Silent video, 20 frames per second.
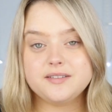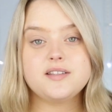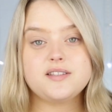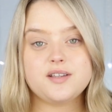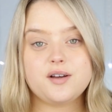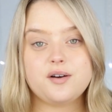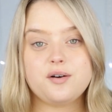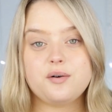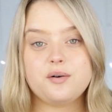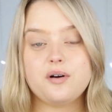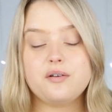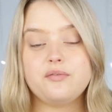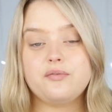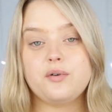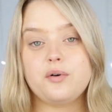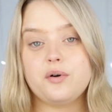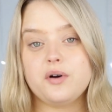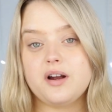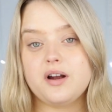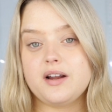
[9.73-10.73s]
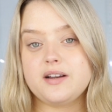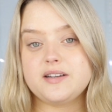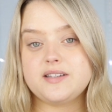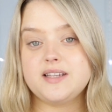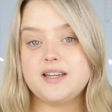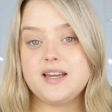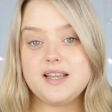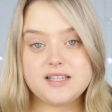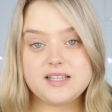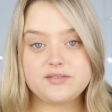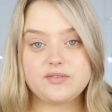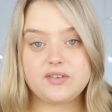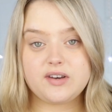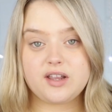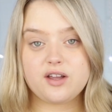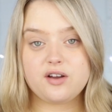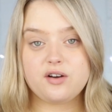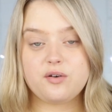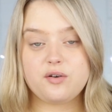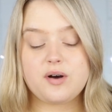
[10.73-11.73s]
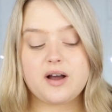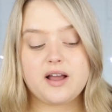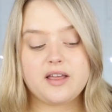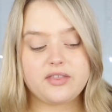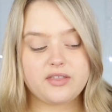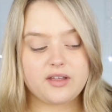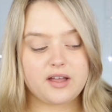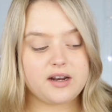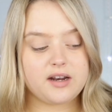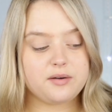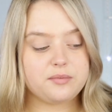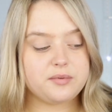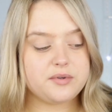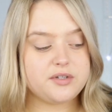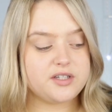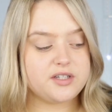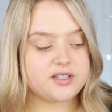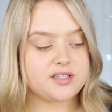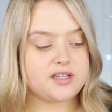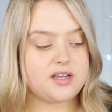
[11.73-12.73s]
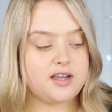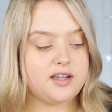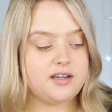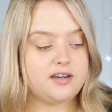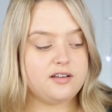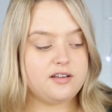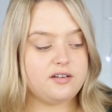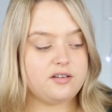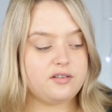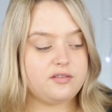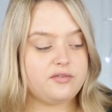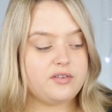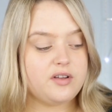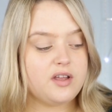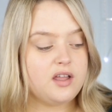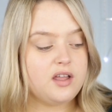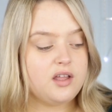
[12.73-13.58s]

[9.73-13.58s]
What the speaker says: So for today's video, I thought I would just kind of